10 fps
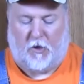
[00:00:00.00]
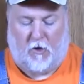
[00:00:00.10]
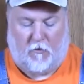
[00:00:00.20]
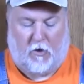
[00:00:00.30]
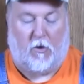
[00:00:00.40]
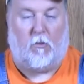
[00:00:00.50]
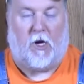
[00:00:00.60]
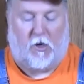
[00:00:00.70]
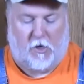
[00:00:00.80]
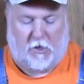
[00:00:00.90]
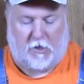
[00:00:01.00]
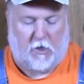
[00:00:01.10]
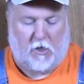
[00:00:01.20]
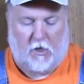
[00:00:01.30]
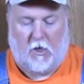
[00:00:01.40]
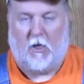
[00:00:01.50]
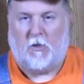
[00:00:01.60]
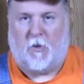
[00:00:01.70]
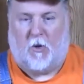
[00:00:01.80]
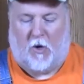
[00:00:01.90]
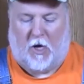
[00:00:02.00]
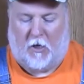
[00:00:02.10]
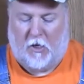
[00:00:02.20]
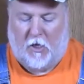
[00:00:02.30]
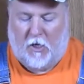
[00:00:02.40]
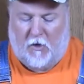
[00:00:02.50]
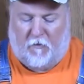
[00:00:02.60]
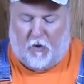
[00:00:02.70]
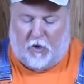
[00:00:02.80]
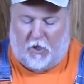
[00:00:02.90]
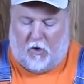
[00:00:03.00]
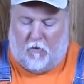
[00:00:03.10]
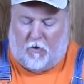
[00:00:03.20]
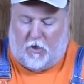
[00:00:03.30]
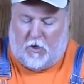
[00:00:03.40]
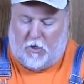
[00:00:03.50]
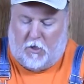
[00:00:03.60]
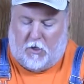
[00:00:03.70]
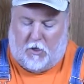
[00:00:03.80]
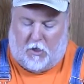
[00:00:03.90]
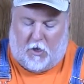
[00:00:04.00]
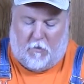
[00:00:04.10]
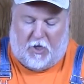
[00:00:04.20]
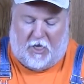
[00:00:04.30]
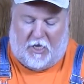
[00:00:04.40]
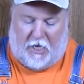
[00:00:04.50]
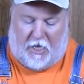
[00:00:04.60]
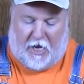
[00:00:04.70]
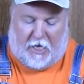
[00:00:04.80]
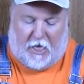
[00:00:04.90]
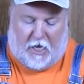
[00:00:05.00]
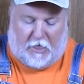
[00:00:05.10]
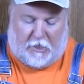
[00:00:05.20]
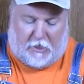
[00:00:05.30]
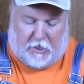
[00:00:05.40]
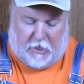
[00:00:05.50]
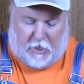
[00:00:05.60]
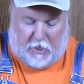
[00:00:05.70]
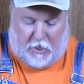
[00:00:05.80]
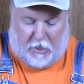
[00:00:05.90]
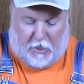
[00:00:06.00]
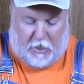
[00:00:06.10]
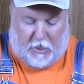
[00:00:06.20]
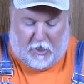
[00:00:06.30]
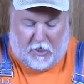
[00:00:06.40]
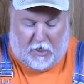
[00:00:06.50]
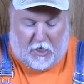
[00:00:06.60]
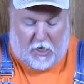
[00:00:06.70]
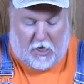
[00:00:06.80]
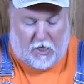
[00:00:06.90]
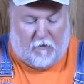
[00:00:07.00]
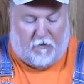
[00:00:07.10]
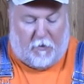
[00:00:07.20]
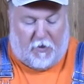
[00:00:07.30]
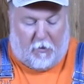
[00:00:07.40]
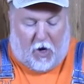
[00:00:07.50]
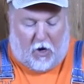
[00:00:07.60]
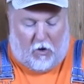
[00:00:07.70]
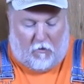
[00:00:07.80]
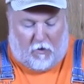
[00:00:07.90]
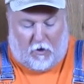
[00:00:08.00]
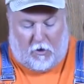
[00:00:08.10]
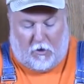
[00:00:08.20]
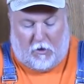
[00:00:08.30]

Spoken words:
over. Oh my goodness, it's been a while. You fold it over completely like this. You flip the bar over,